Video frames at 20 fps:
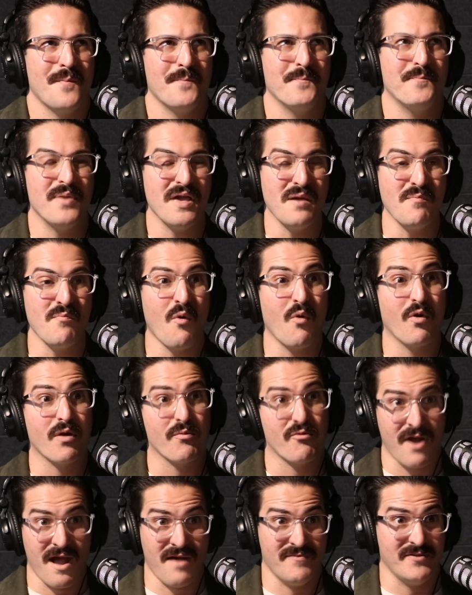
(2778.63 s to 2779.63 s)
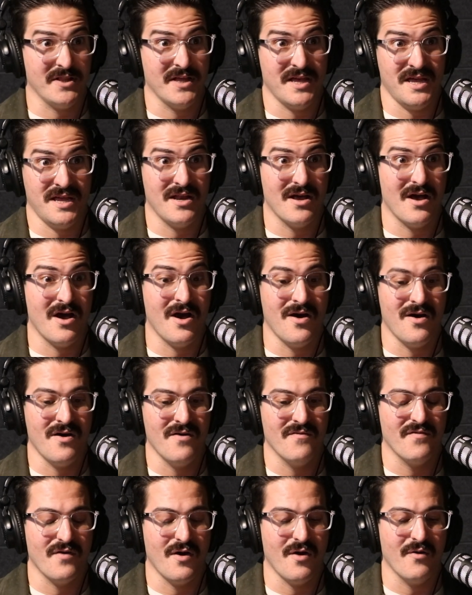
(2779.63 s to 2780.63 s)
be more prevalent
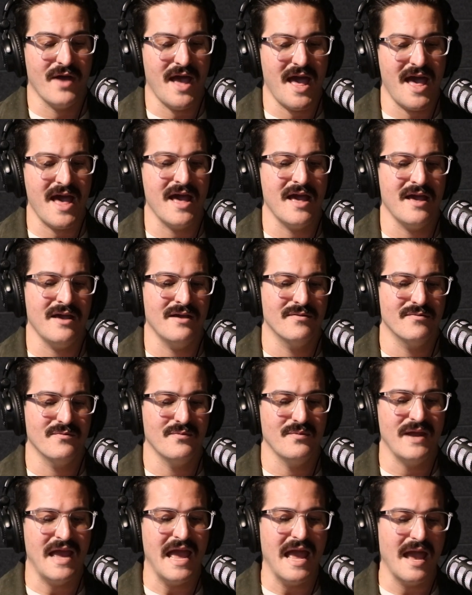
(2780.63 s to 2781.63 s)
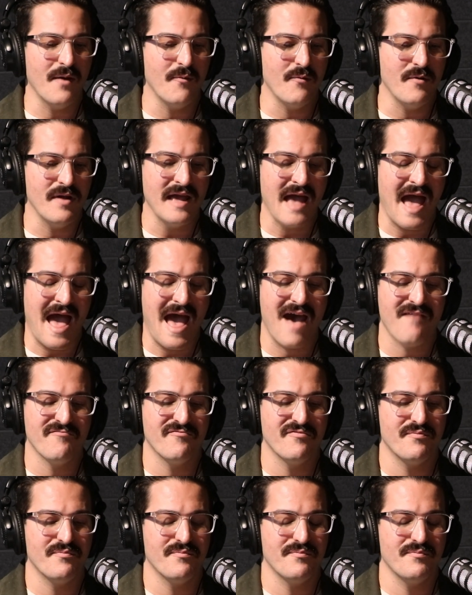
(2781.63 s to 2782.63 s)
of, okay, we have